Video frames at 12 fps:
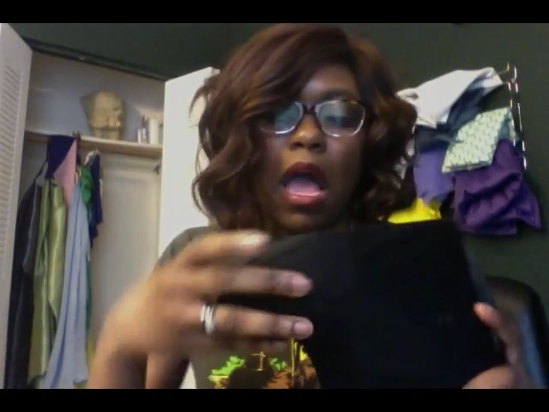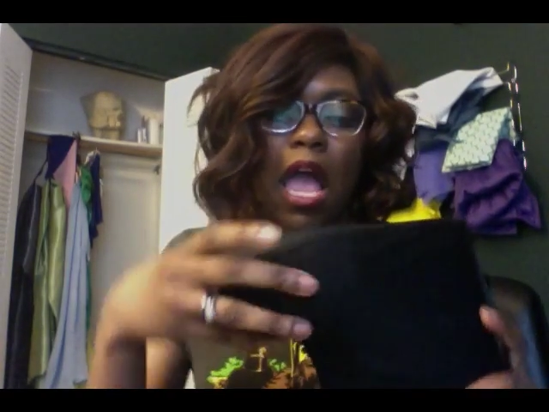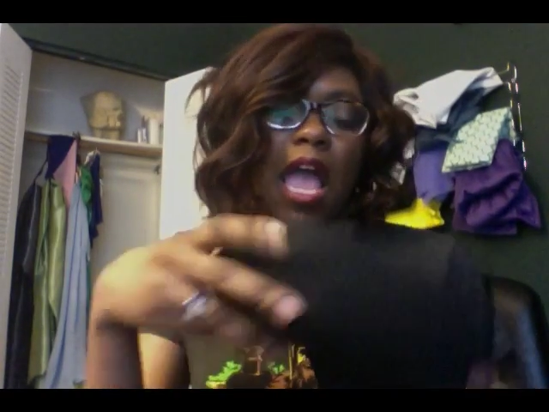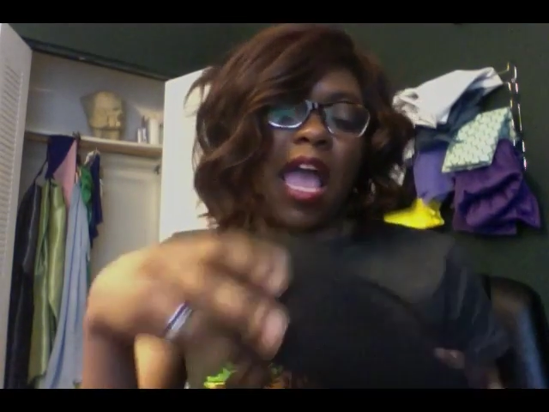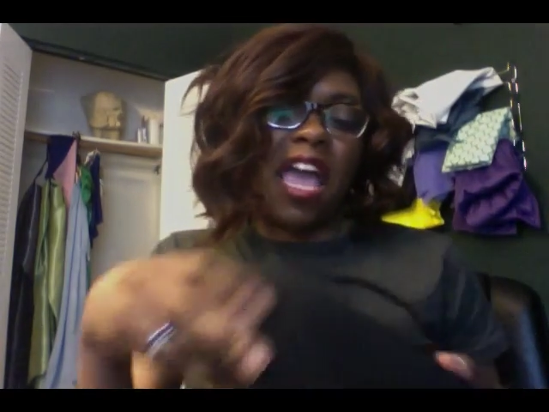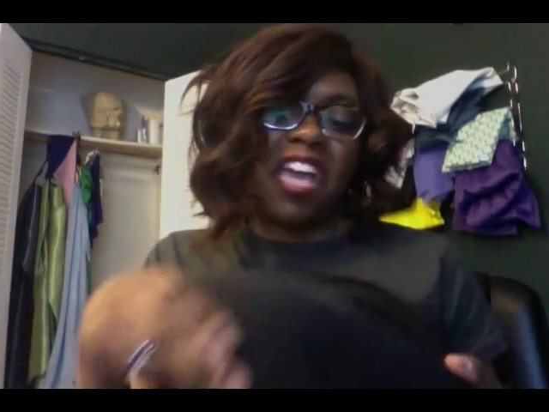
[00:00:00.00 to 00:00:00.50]

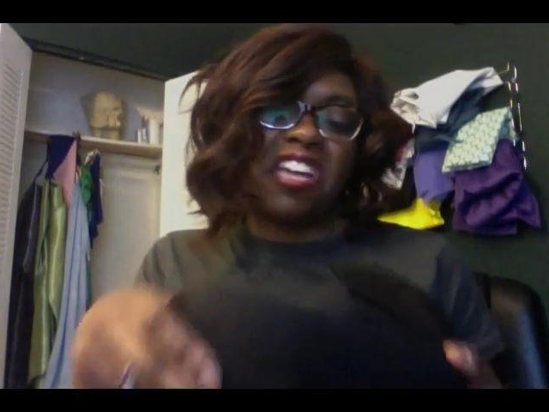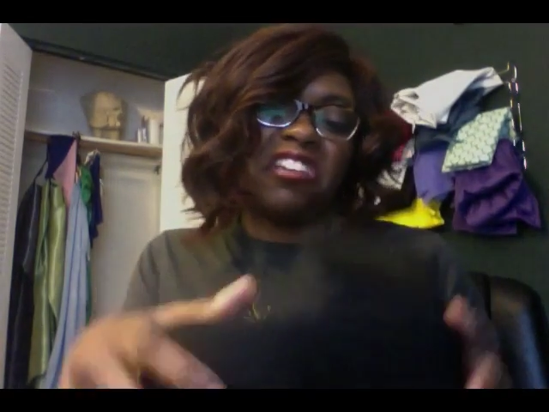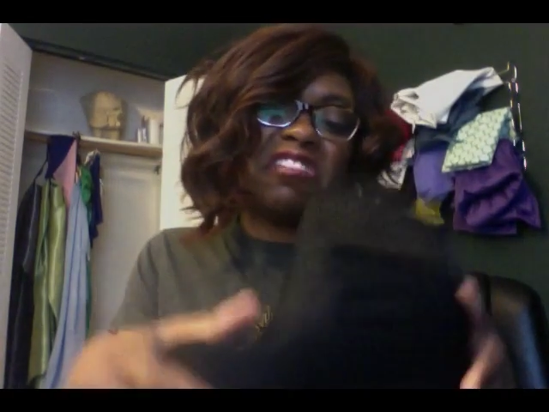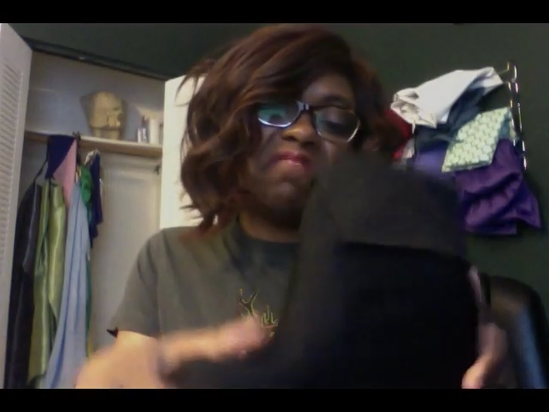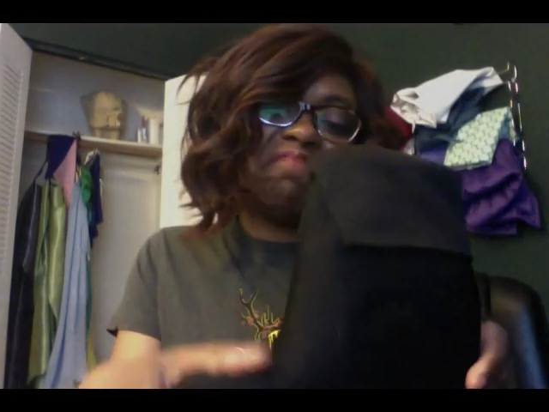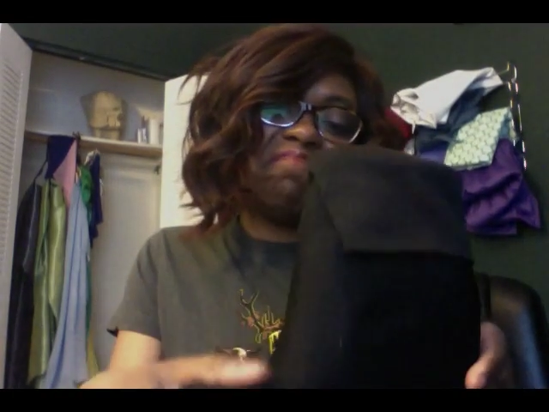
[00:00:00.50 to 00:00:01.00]

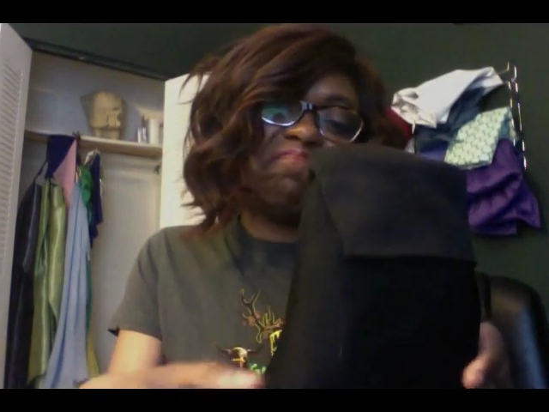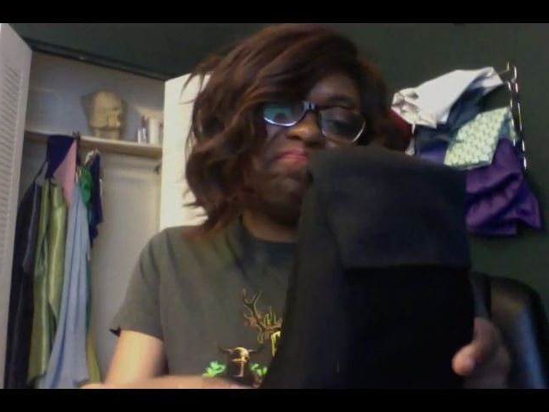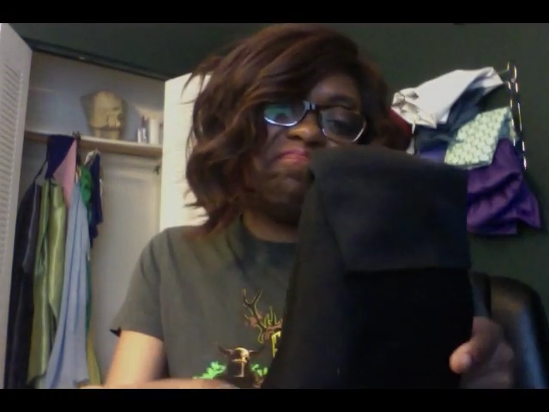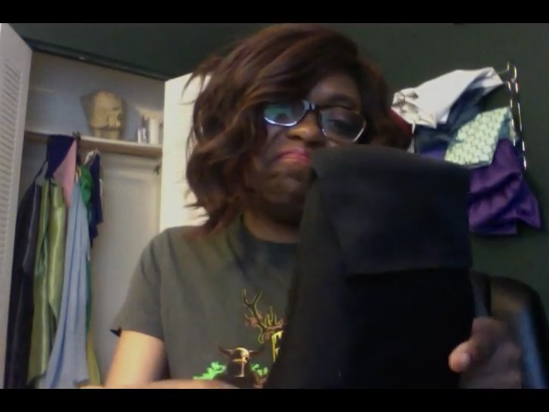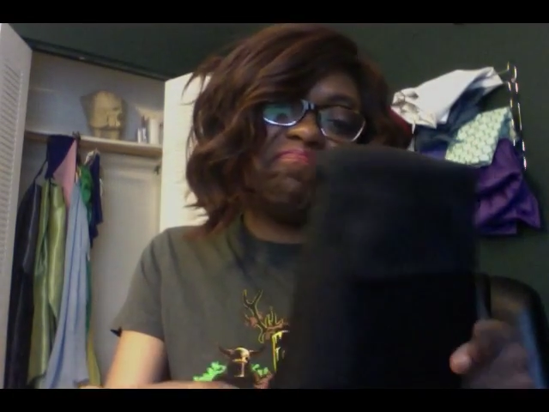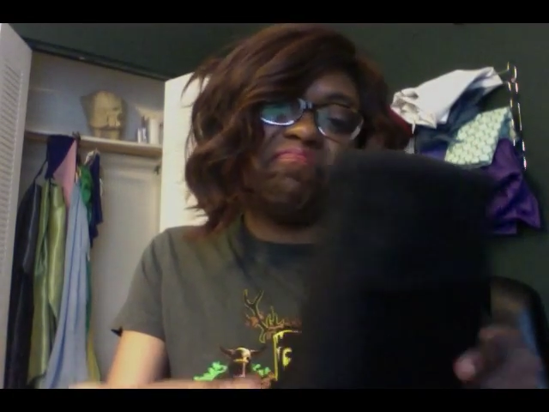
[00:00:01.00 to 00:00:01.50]
And
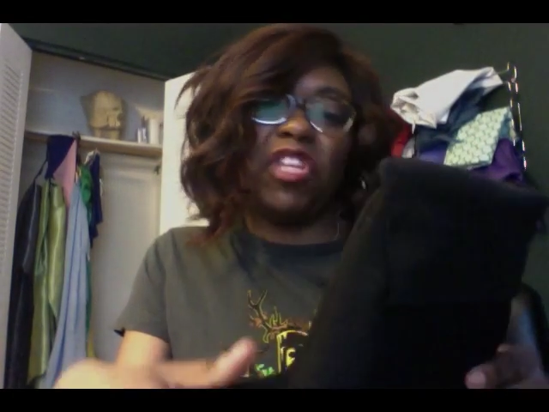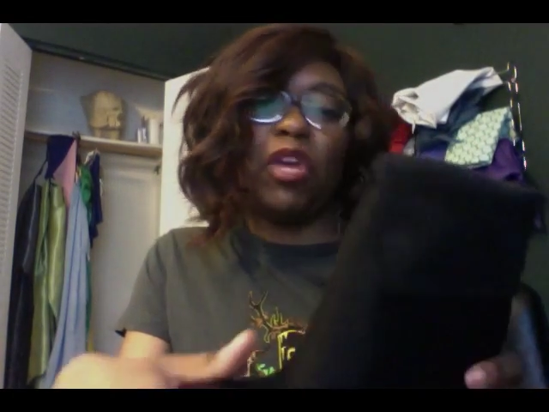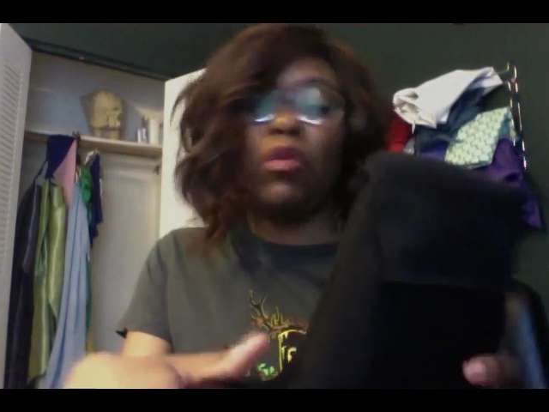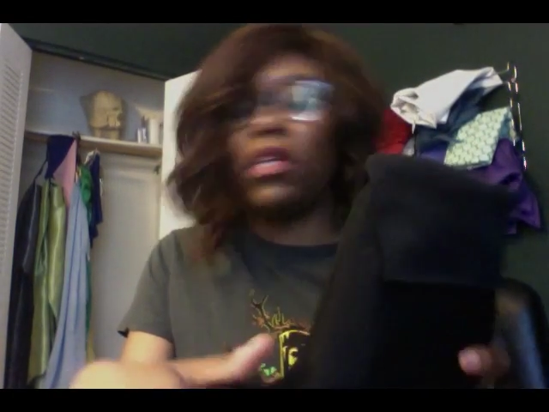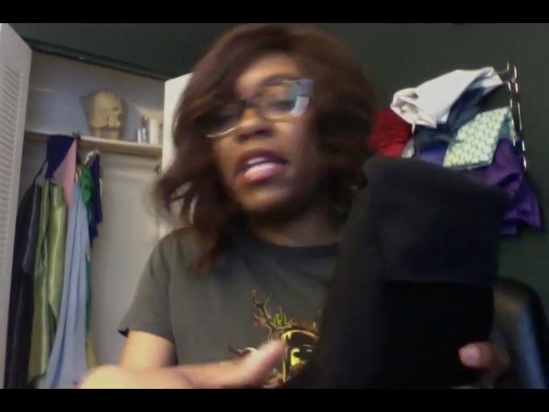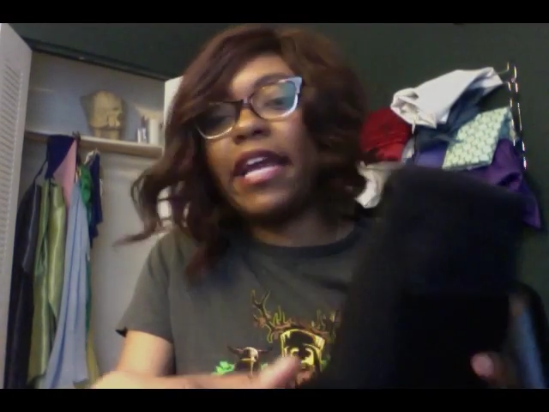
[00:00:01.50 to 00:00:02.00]
the
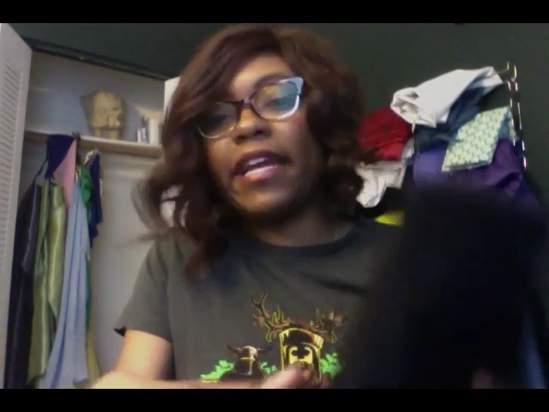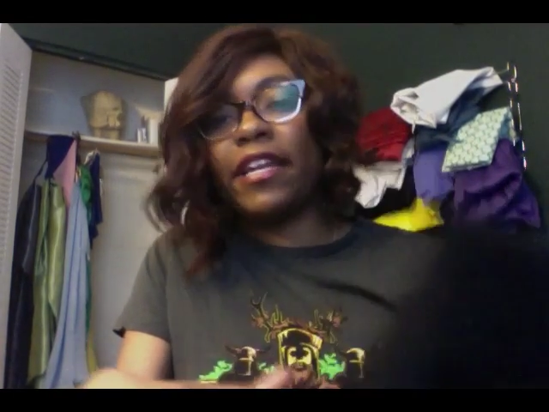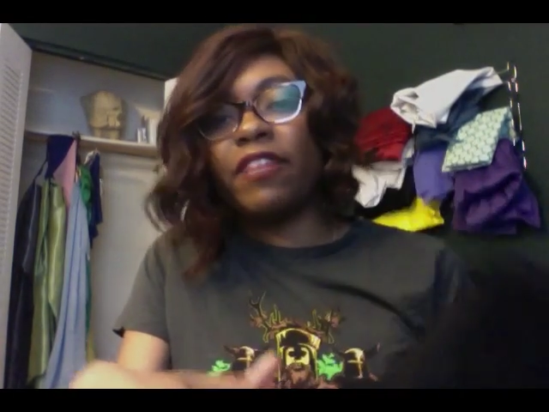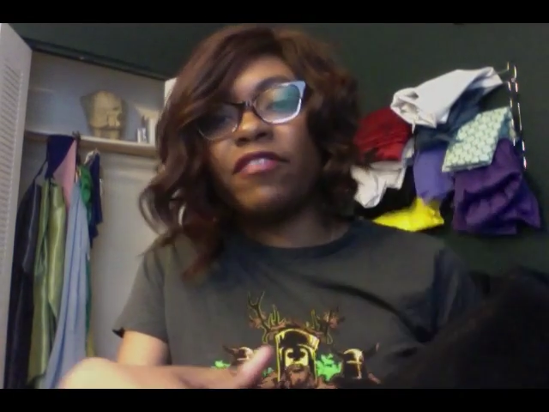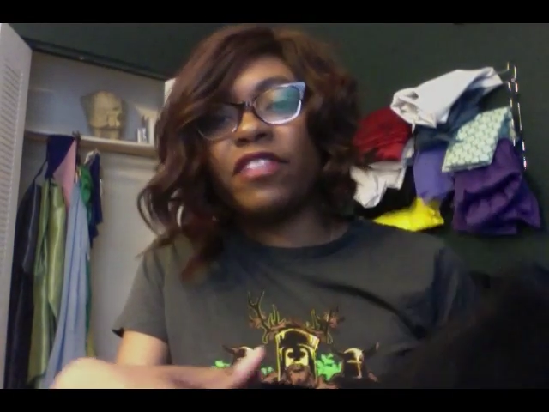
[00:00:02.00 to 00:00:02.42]
only negative